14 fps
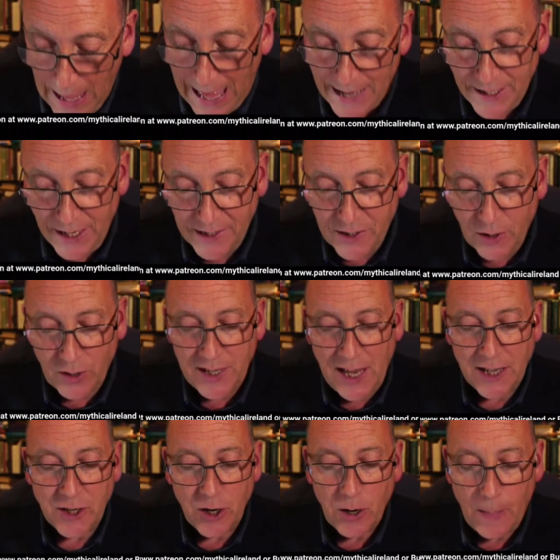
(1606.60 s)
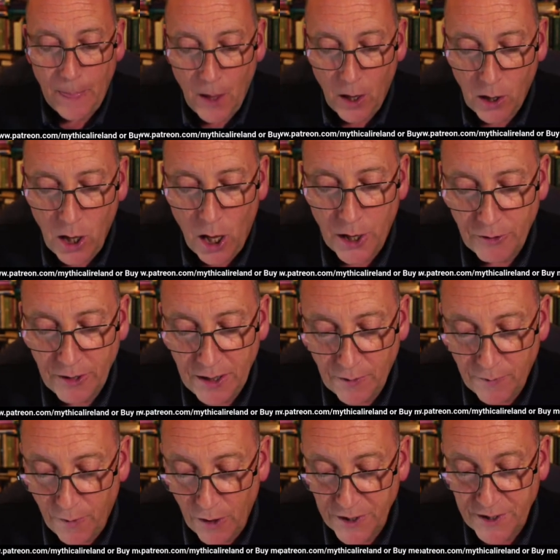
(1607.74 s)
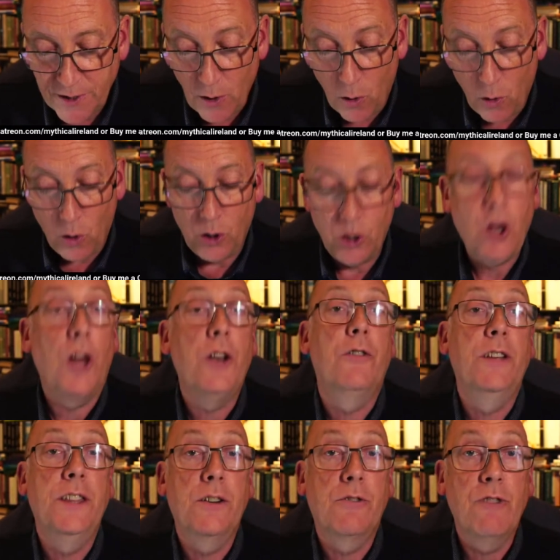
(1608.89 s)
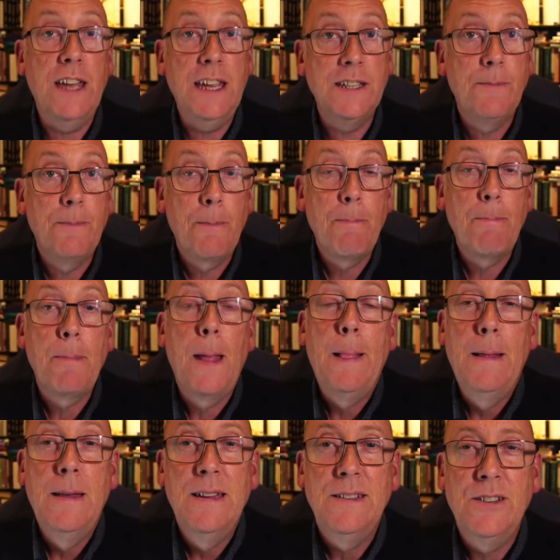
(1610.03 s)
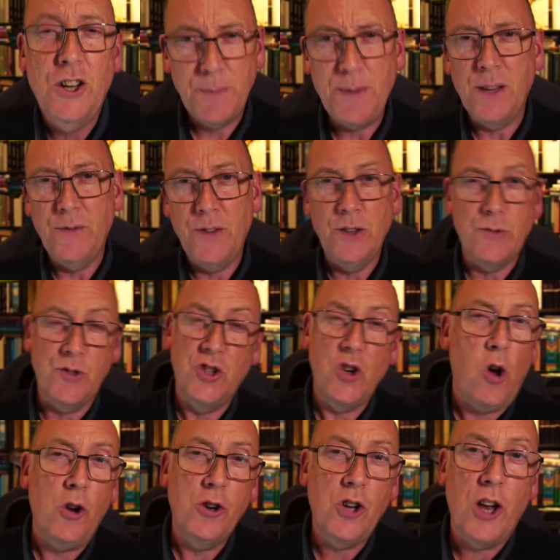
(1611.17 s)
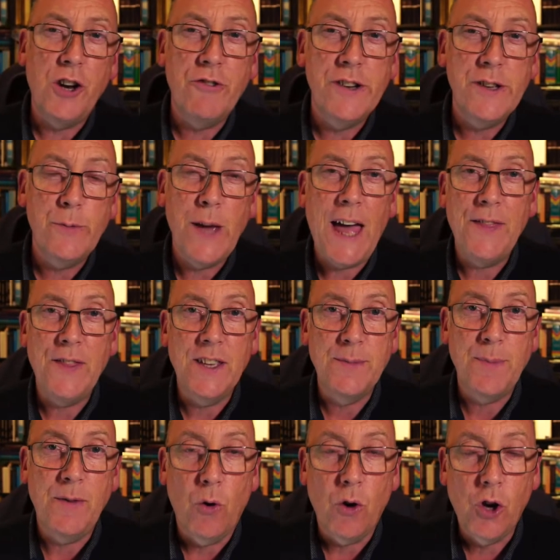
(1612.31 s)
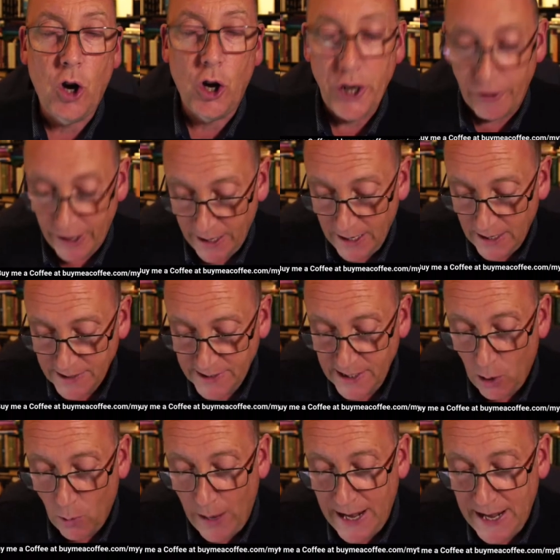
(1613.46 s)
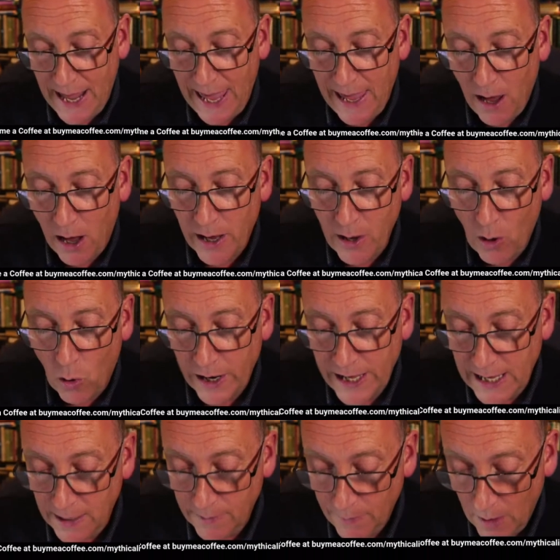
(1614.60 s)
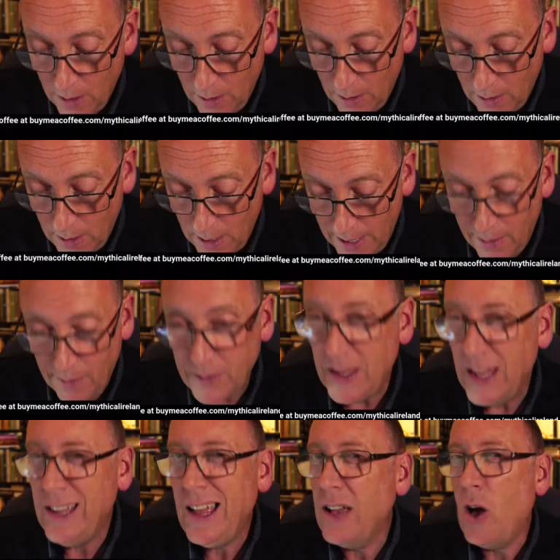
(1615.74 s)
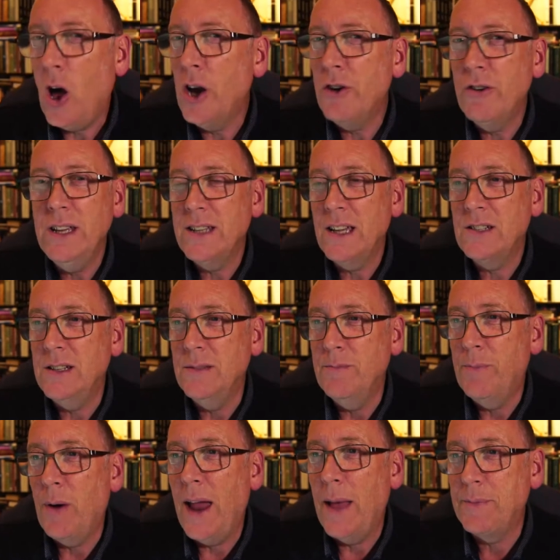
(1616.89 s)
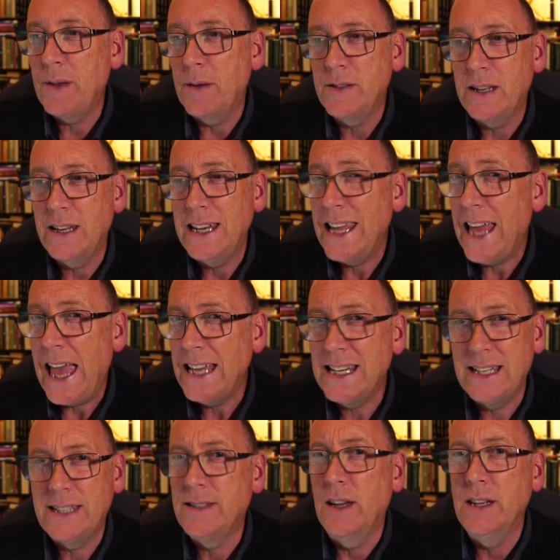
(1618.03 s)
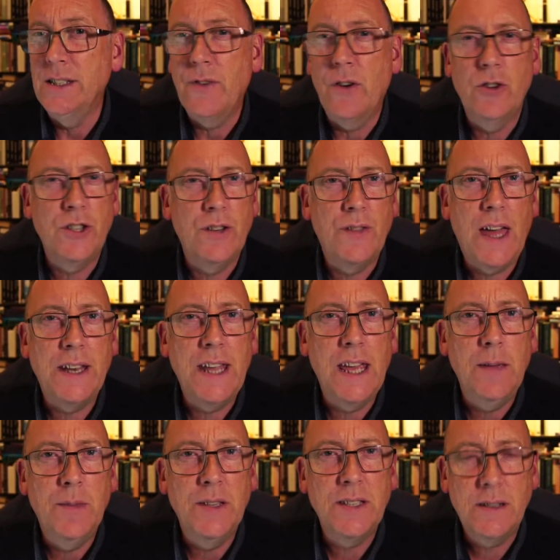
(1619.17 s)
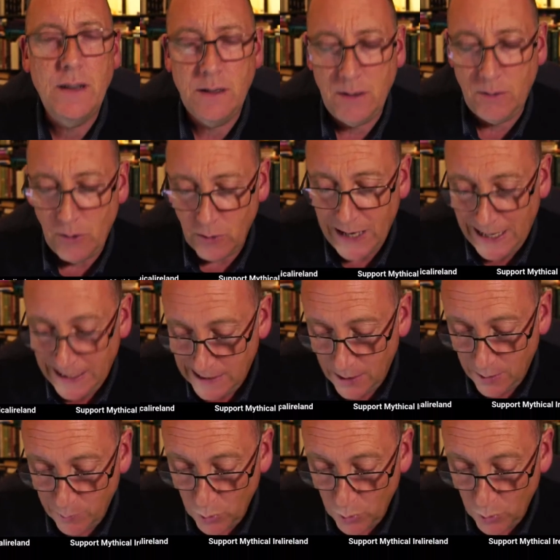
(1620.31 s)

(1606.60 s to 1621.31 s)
And his successor, Connery the First or Connery the Great, not to be confused with Sean Connery. We had this before, Connery, C O N A I R E. Uh, I think Connery is actually perhaps a slightly anglicized version of that name, is it? I don't know. Caitlin